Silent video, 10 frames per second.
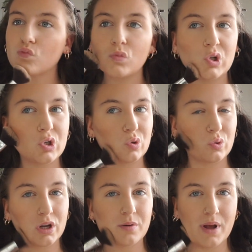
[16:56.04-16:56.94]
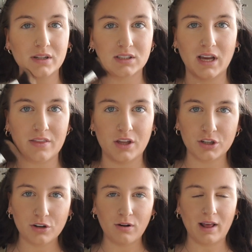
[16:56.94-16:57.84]
You just all kind of melt together, and
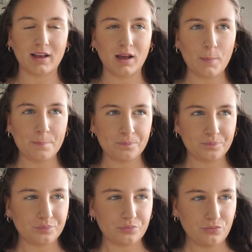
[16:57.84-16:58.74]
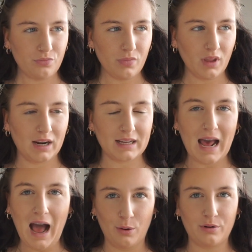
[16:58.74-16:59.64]
you know, like an
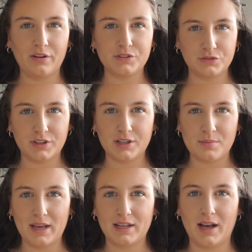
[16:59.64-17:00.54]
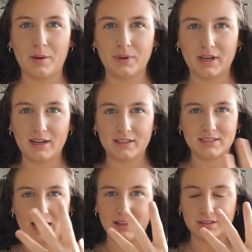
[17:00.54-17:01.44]
hour after you've done your makeup, it kind of
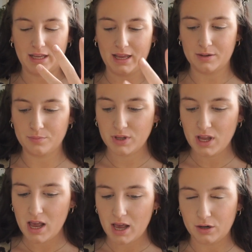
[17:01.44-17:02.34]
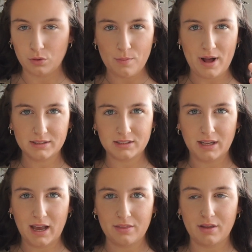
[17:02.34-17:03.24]
settles in and it all melts
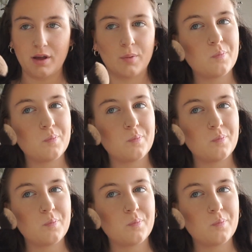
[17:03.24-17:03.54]
together.